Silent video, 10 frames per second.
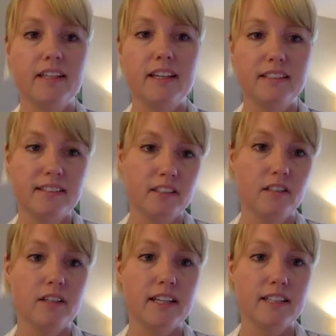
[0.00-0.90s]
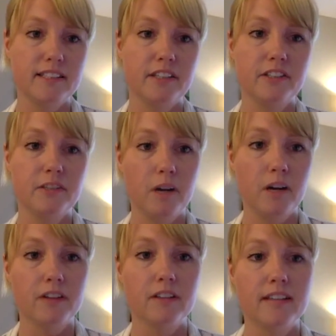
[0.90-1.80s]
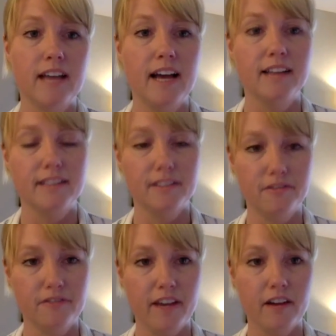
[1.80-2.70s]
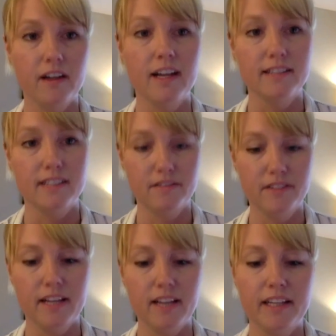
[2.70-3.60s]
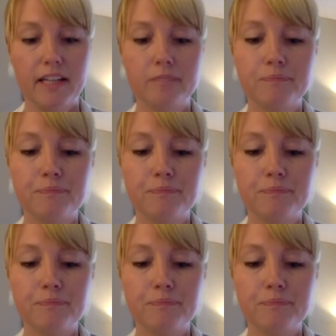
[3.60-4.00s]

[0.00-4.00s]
it's still considered to partners as an affair, as an infidelity.